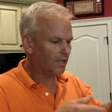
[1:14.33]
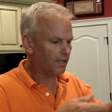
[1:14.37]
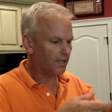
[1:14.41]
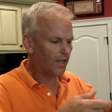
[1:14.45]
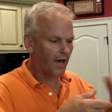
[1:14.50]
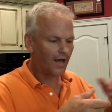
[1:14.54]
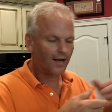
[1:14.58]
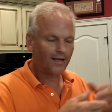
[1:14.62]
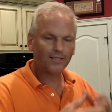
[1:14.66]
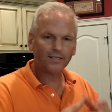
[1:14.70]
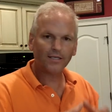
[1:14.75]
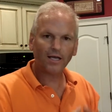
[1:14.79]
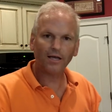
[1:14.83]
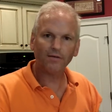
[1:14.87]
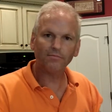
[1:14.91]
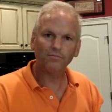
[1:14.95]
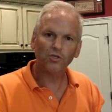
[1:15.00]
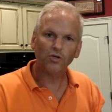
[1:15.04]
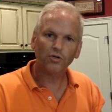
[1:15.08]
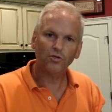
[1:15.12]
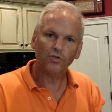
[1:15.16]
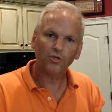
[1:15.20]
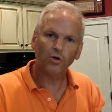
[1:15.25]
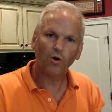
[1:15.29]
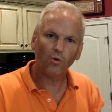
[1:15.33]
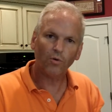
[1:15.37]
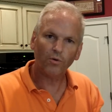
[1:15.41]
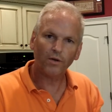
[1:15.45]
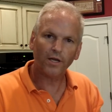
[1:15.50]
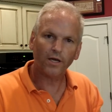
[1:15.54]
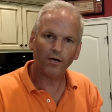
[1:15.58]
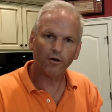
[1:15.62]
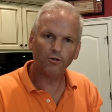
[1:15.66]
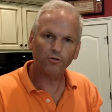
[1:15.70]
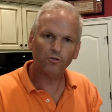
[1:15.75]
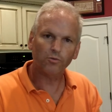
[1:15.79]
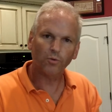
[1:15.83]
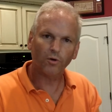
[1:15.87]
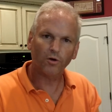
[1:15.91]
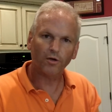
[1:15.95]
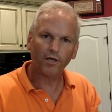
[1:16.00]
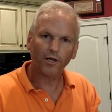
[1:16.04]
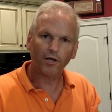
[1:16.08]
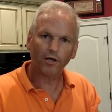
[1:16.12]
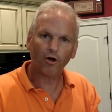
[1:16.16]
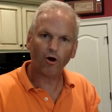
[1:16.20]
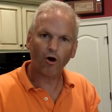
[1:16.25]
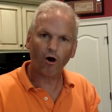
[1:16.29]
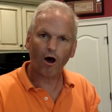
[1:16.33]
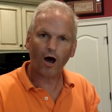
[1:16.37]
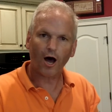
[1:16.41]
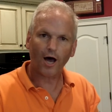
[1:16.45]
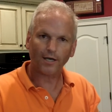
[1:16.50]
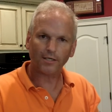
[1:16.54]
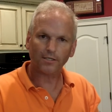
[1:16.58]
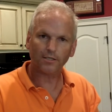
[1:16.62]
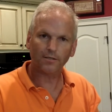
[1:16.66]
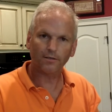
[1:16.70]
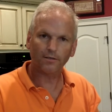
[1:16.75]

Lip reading: a lot of times their toenails will get caught.